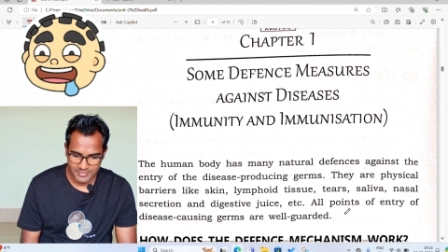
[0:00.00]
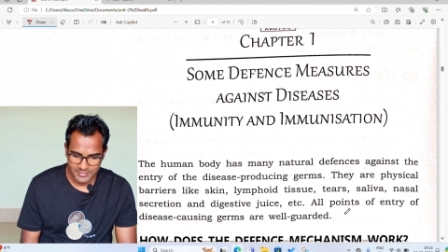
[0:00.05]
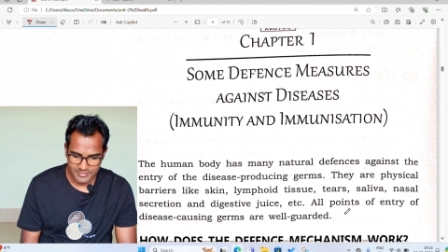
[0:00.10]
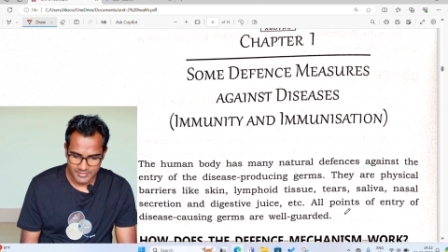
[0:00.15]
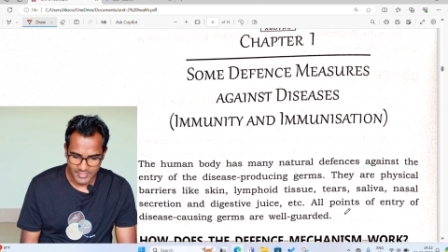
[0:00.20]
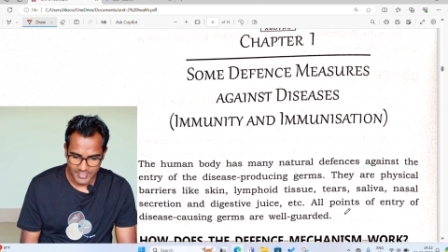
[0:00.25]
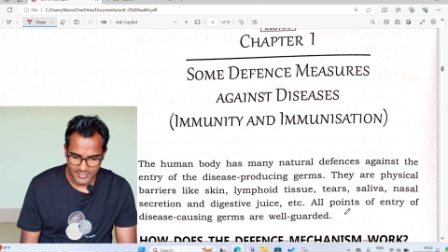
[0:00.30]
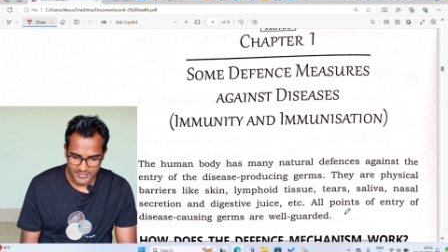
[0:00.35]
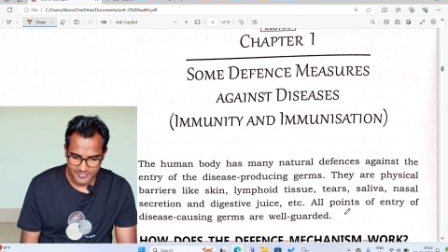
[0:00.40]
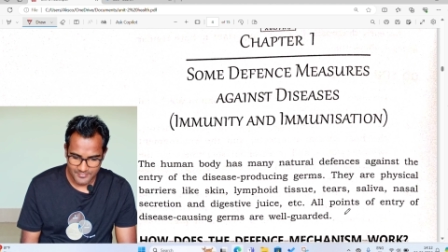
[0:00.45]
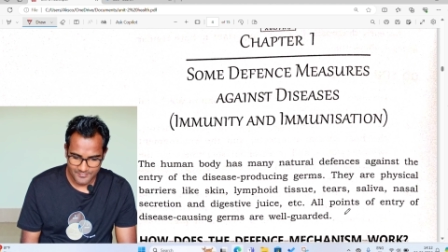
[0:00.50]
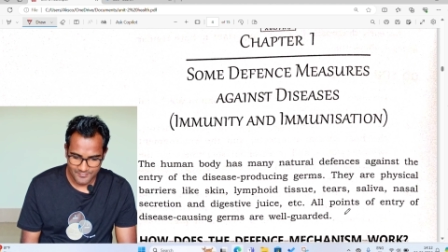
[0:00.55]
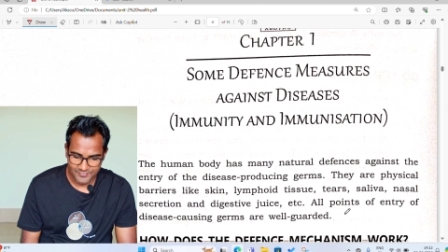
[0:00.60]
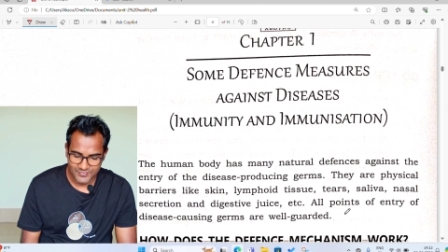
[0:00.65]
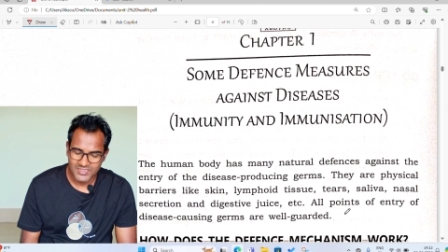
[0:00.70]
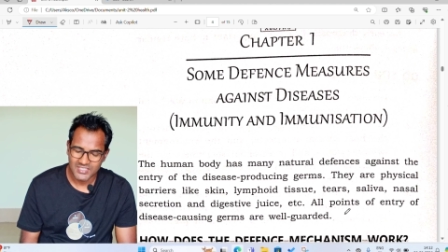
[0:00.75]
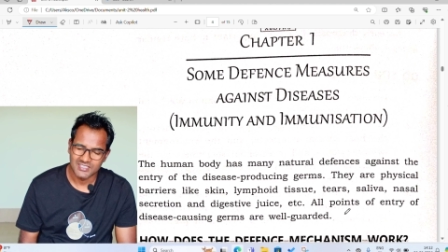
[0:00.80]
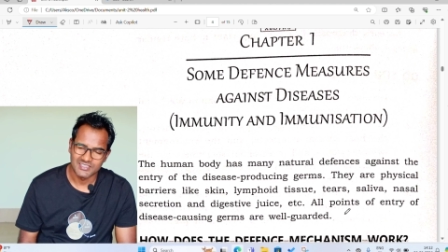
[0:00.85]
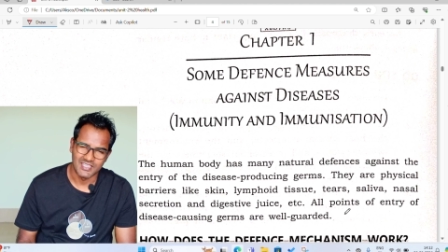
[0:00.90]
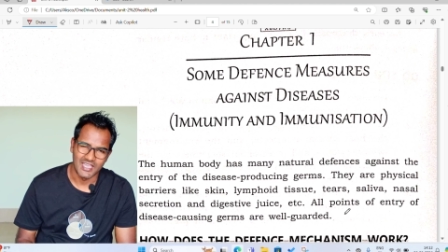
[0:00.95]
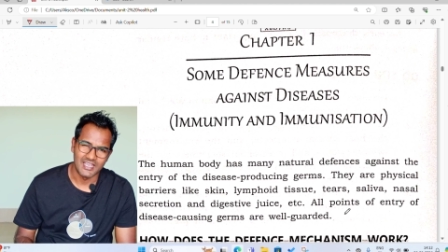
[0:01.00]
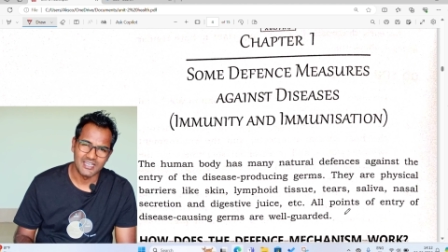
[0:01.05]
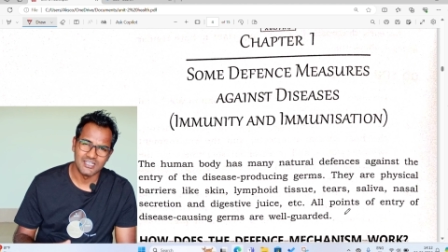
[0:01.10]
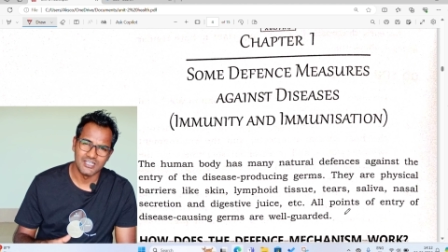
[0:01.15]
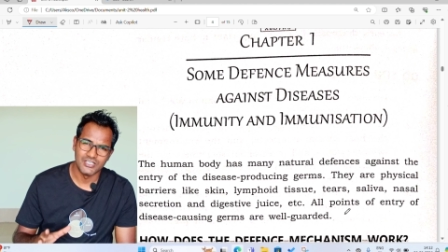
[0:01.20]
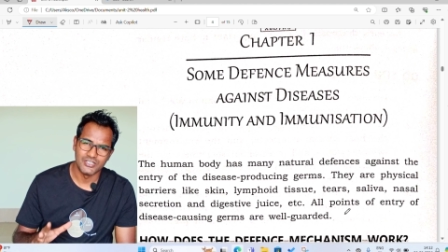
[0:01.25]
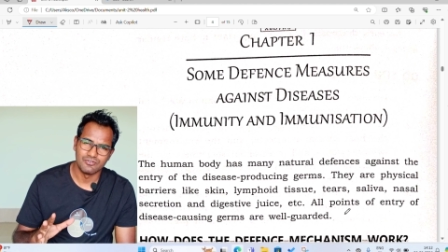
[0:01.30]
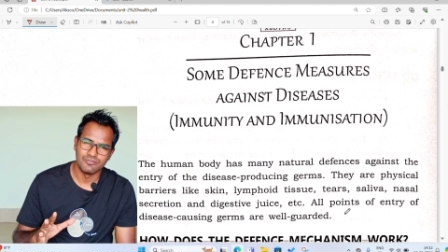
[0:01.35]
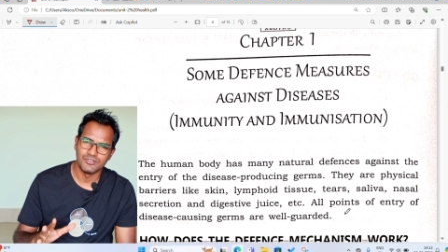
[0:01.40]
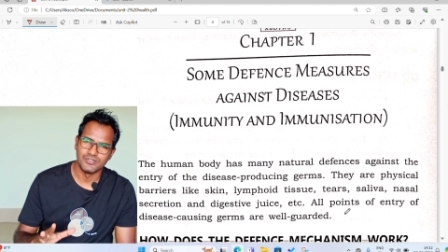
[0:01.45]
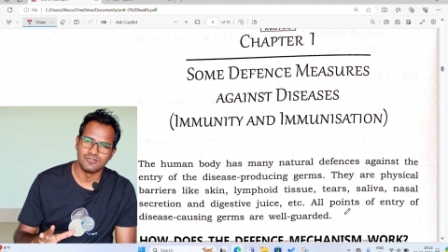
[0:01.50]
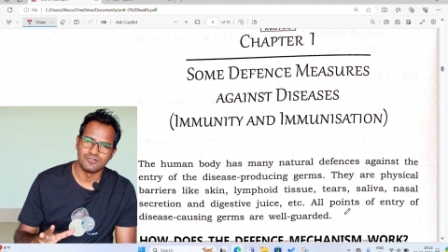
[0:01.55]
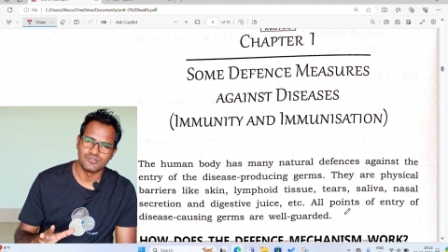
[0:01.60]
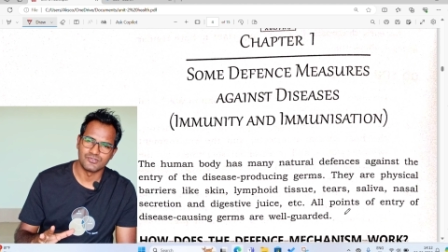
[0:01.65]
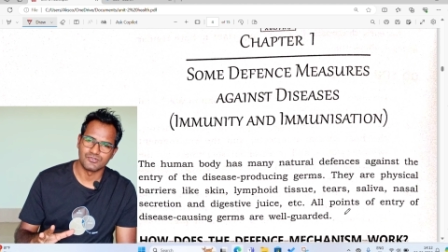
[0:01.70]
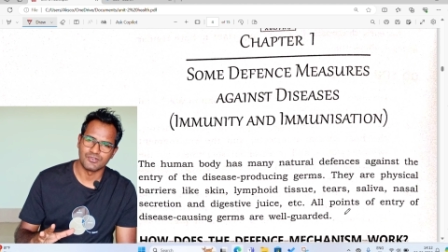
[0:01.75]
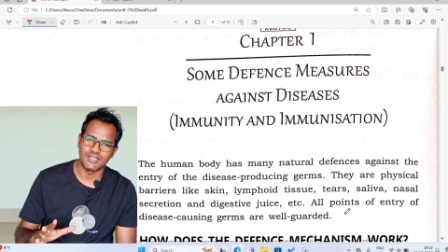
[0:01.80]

Then that liquid also